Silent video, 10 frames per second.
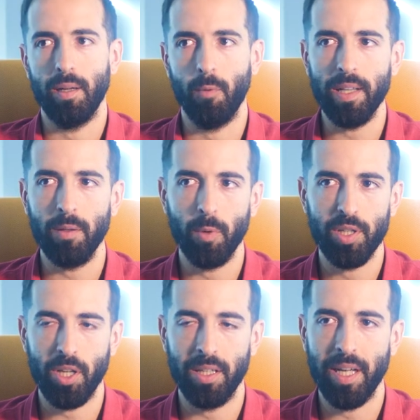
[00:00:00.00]
When we
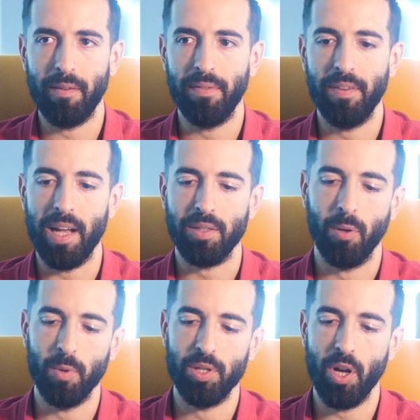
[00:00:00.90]
saw the Terra
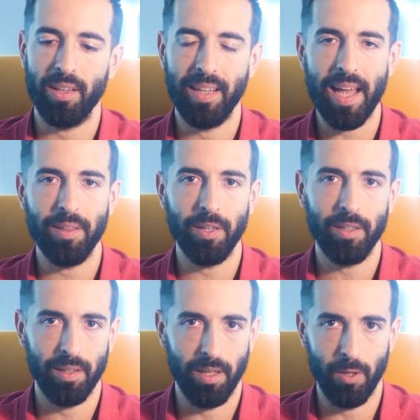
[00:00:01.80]
fiasco, we saw
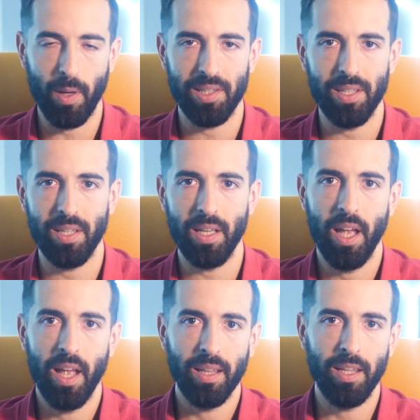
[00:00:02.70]
Tether, the USDT,
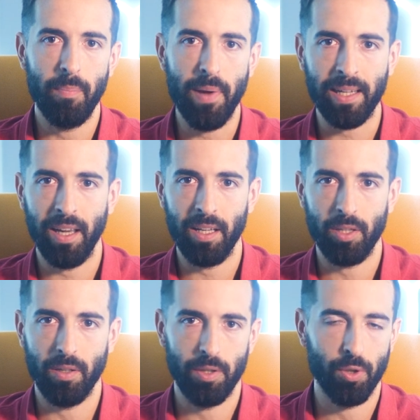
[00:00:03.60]

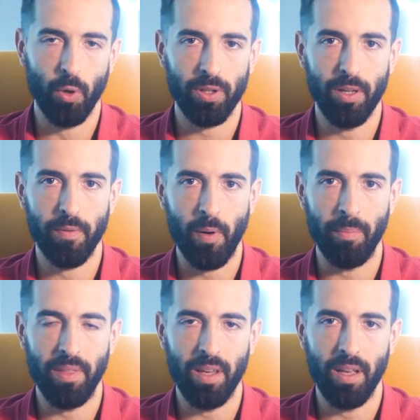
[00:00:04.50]
depegging shortly
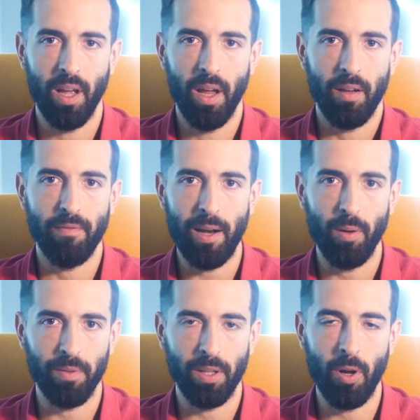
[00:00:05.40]
from the
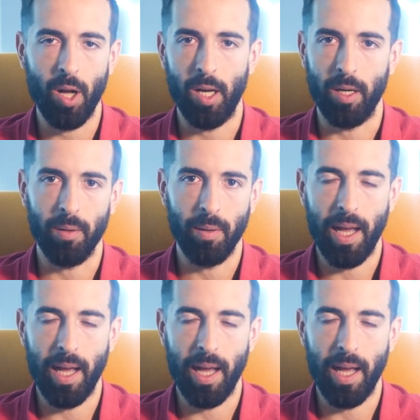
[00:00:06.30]
value of the dollar.